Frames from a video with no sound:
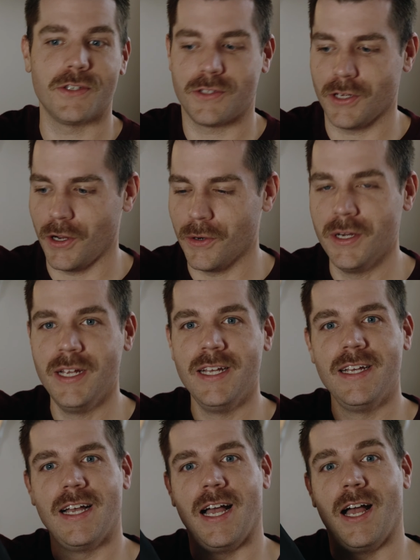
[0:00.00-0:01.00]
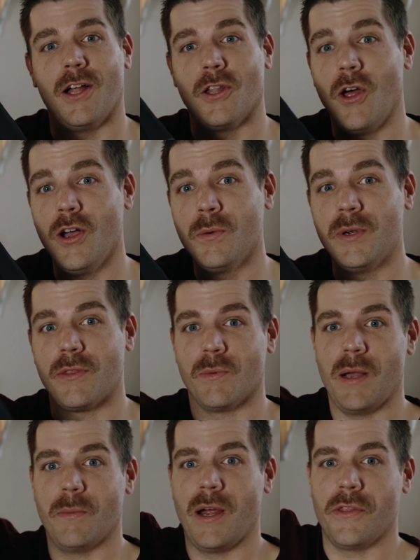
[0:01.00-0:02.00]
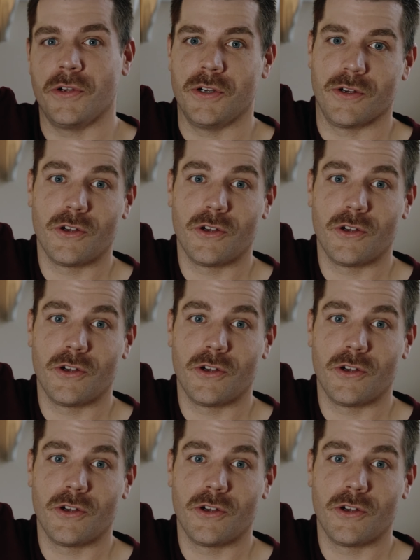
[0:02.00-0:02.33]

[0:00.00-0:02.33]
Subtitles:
So along with wet weather